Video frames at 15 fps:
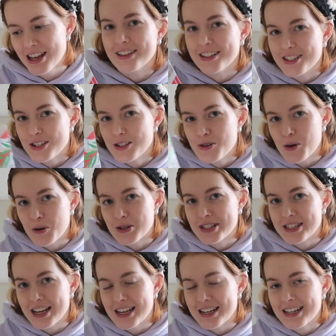This is all
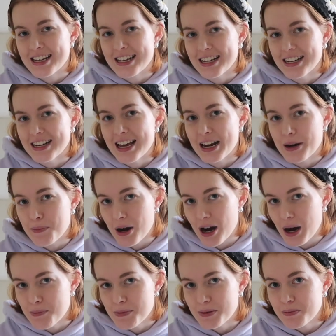set in an
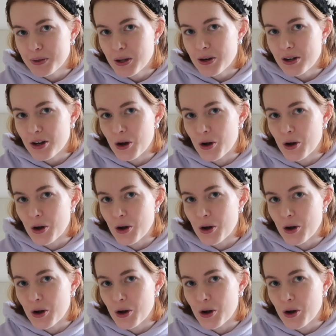apartment block